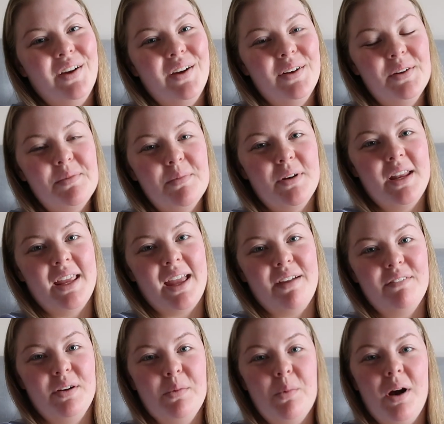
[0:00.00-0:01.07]
Hello, good morning
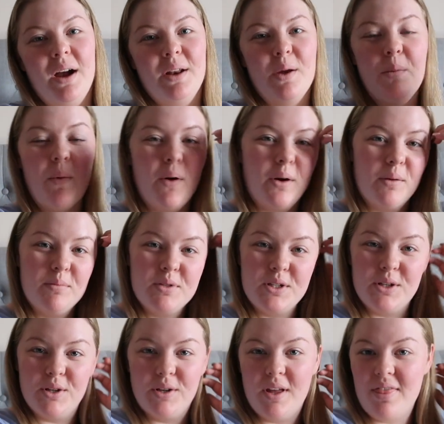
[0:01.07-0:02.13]
everyone. Welcome
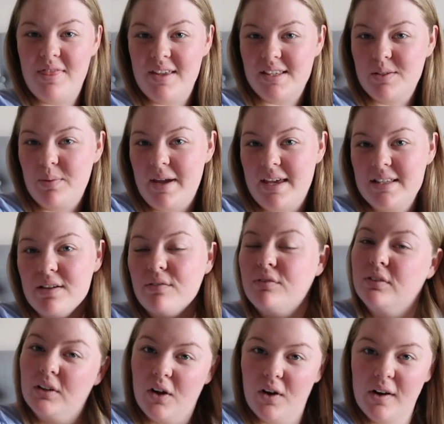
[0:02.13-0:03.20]
to this week's
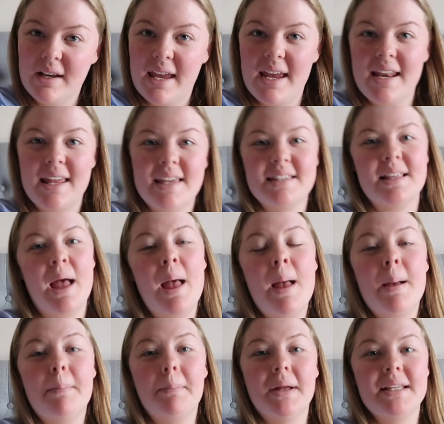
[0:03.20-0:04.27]
vlog. It is
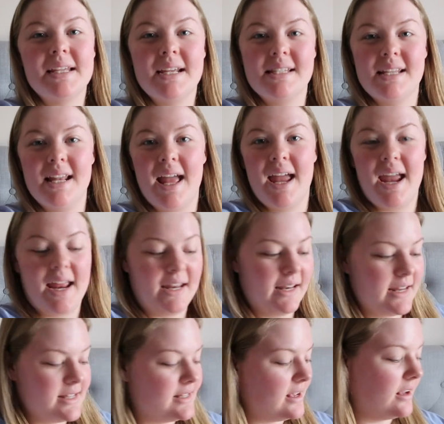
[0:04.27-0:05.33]
Monday today and
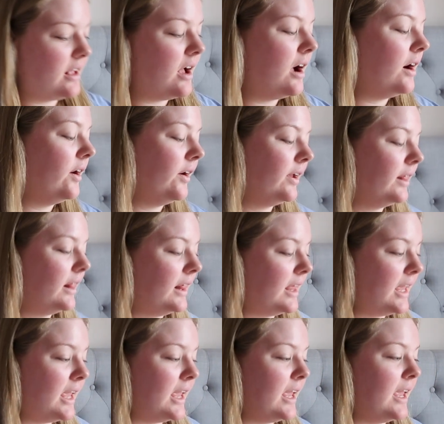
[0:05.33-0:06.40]
it is
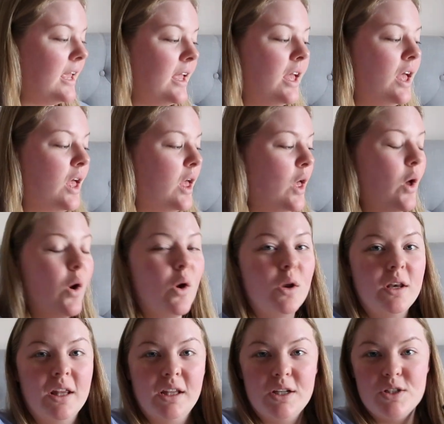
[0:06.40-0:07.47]
currently
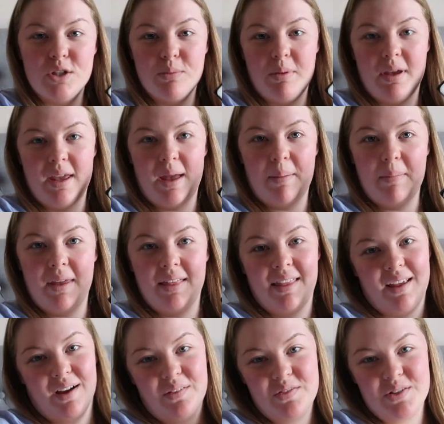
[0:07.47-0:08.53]
nearly 2 p.m. in
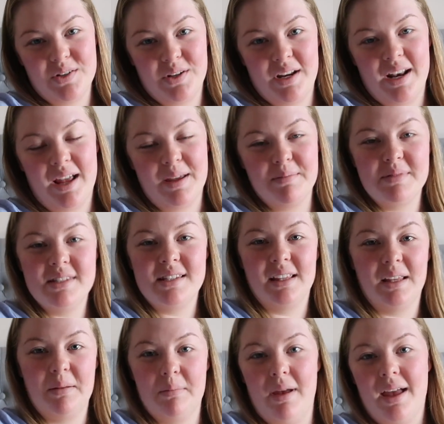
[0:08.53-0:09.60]
the afternoon and I am
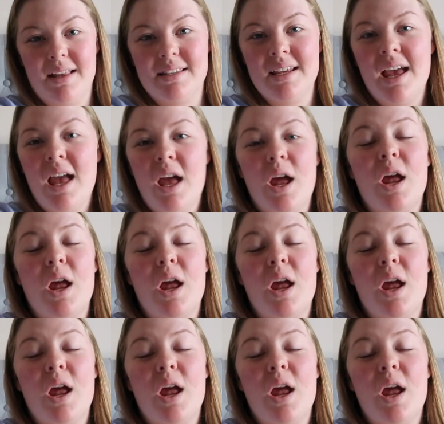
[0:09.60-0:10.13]
still in bed.